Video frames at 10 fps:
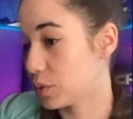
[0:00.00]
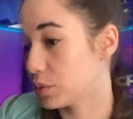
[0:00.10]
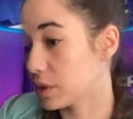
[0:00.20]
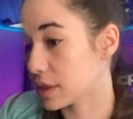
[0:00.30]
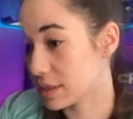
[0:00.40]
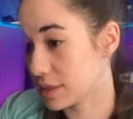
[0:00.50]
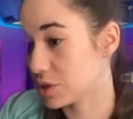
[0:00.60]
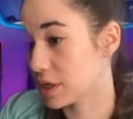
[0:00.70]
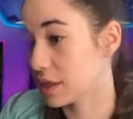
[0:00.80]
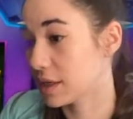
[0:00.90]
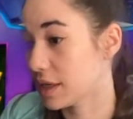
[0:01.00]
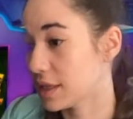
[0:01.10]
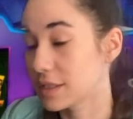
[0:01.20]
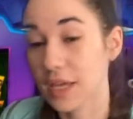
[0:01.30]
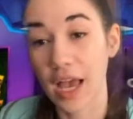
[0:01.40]
really teaching
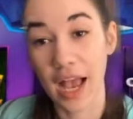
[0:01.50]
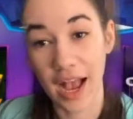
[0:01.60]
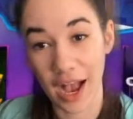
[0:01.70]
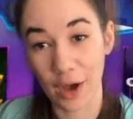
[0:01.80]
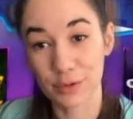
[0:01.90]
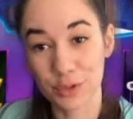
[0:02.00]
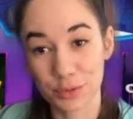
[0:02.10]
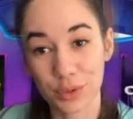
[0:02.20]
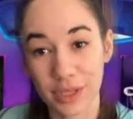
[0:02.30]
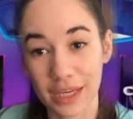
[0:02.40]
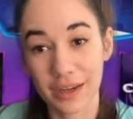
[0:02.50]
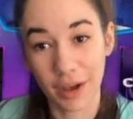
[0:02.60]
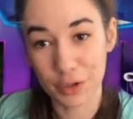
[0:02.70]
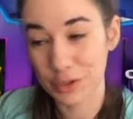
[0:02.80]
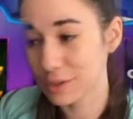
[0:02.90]
kids how to relate
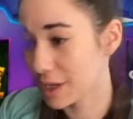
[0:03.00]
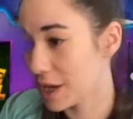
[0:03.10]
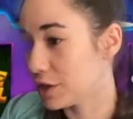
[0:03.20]
colors,